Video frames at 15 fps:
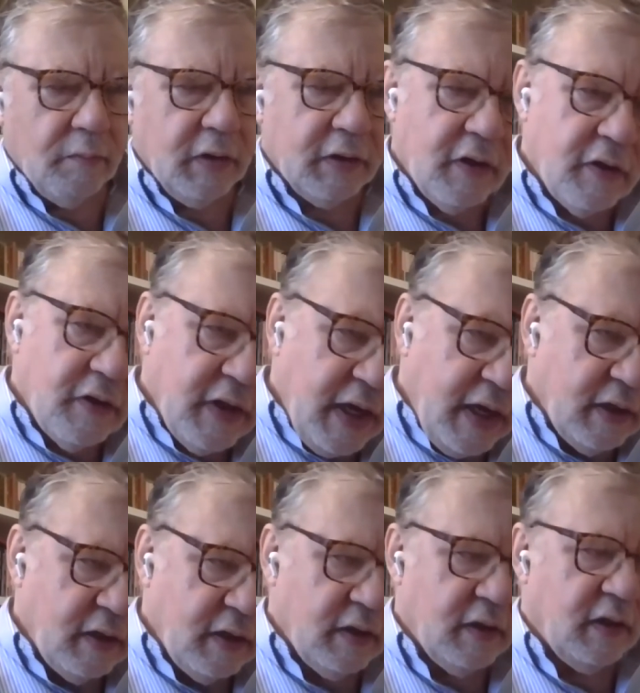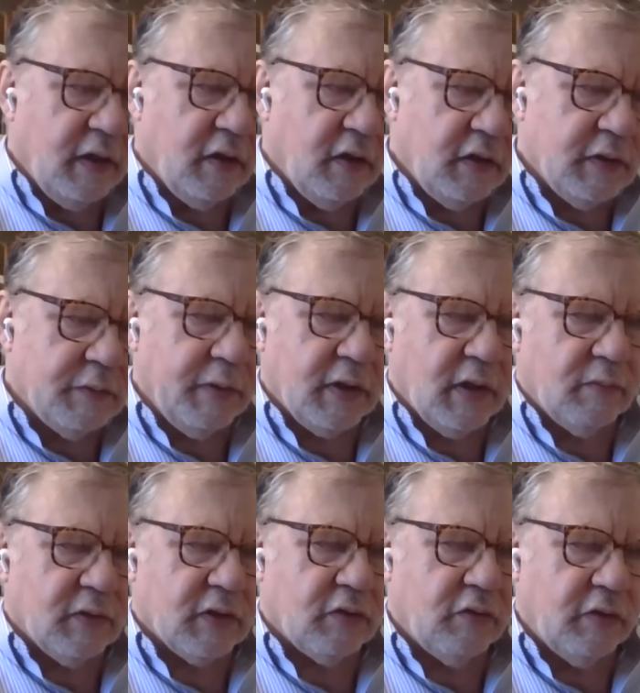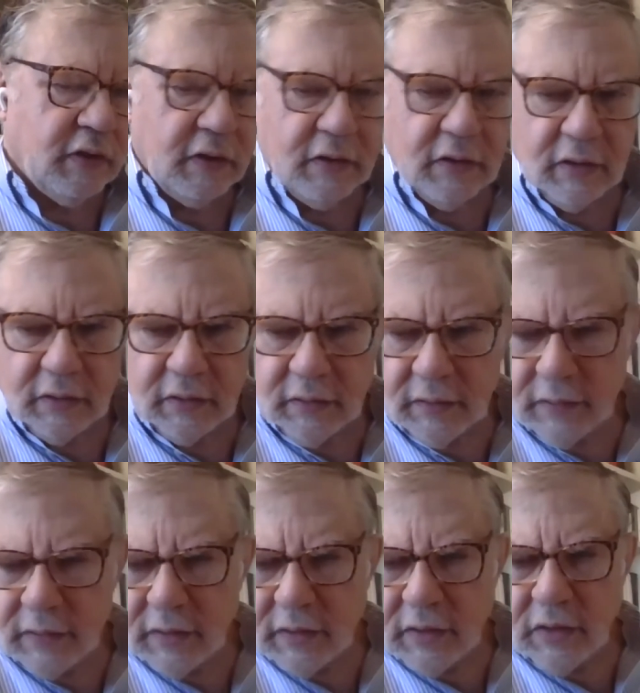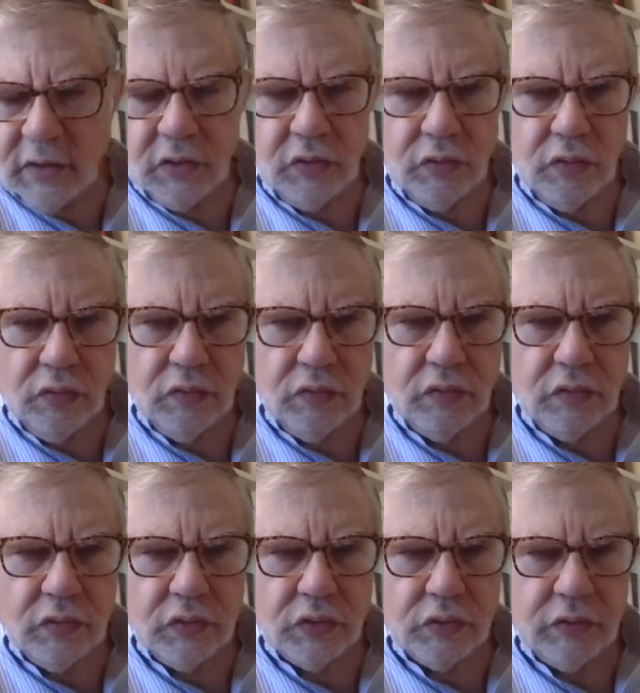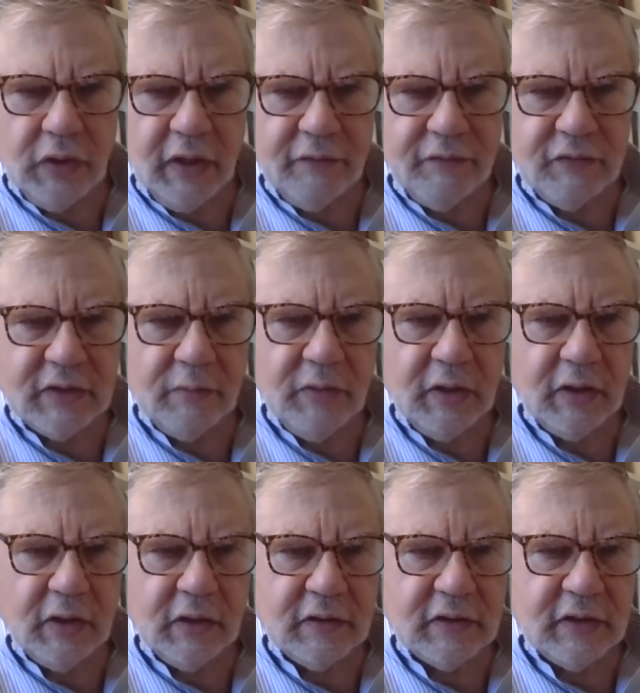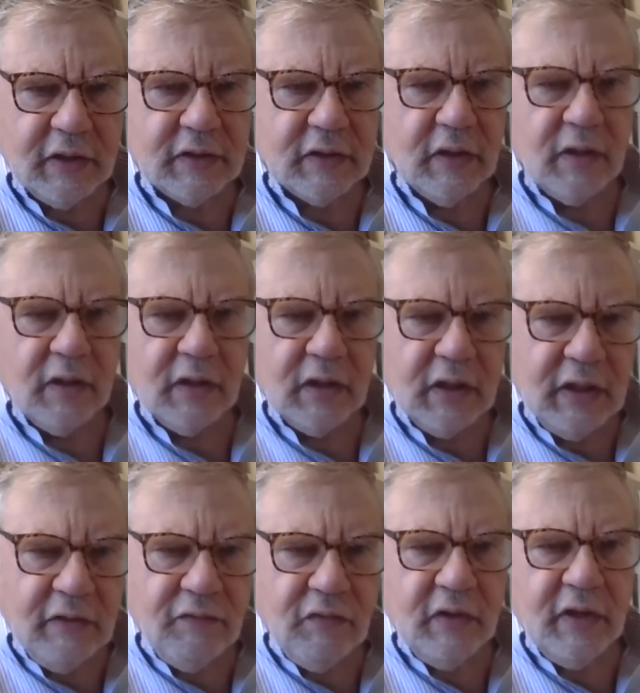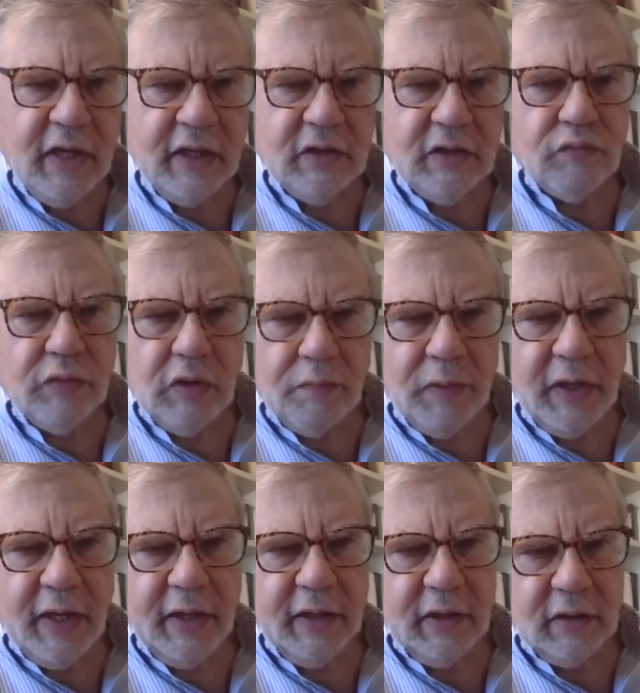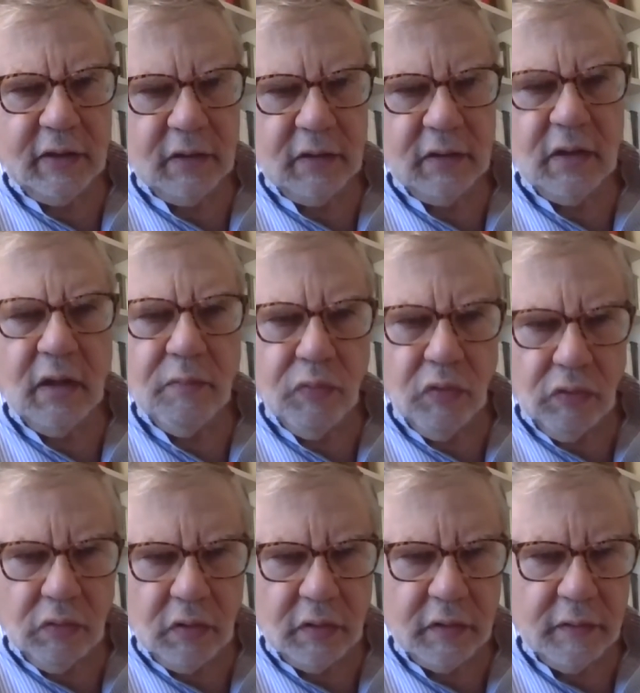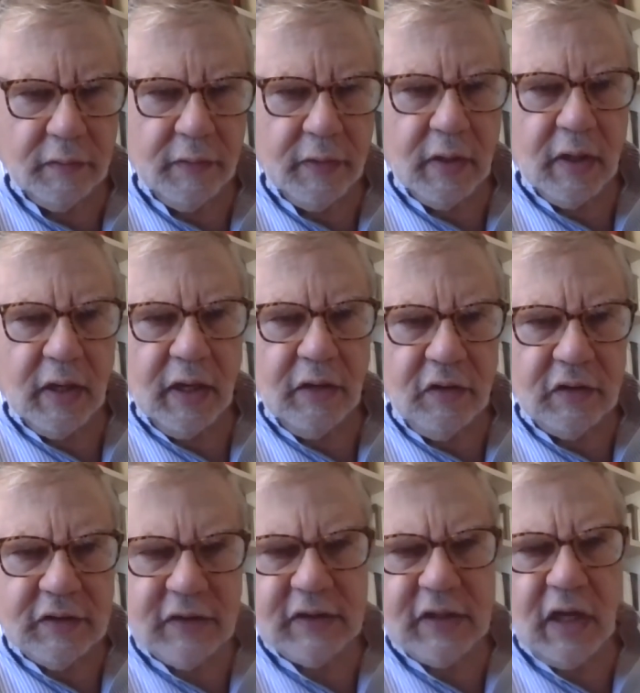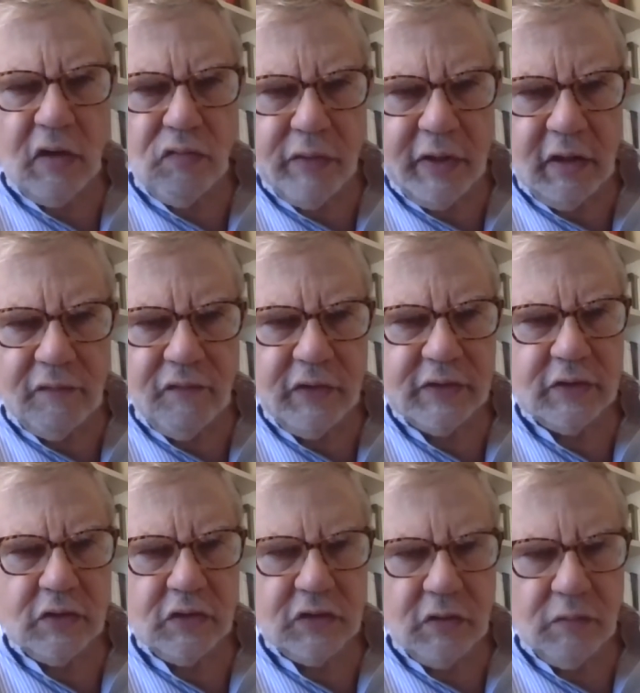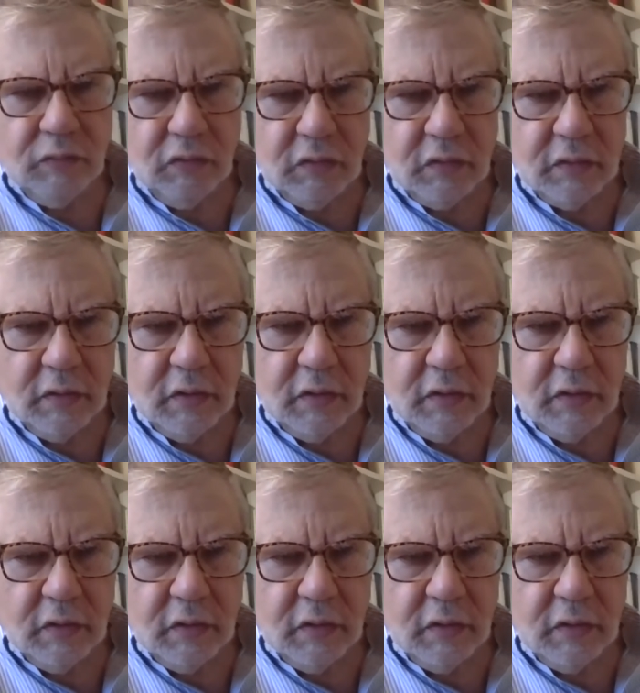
But then, and this becomes critical, you should have something that says, given that we are planning a book, and this is how we envisage the book.